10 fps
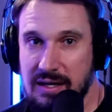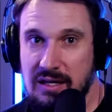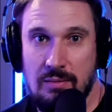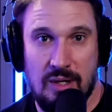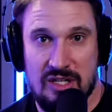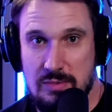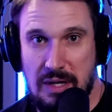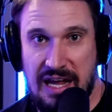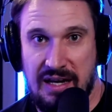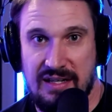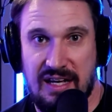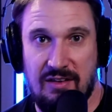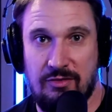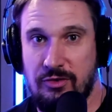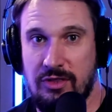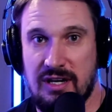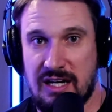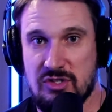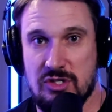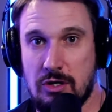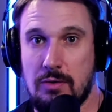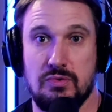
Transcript: him as a candidate for the next term?